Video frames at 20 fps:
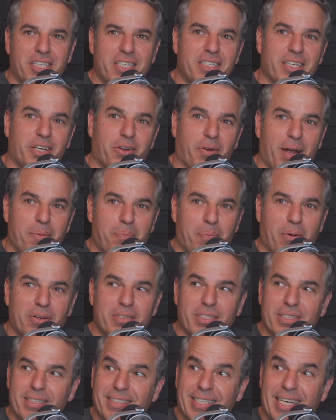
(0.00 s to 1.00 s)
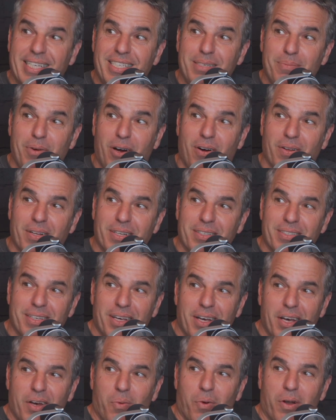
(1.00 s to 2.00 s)
She's Mulholland. a great person. Stacy Mulholland's
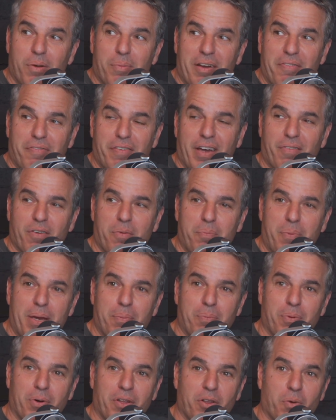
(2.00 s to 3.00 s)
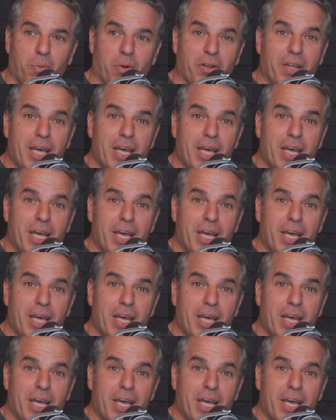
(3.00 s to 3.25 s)
one of my Thanks, favorite people in the world.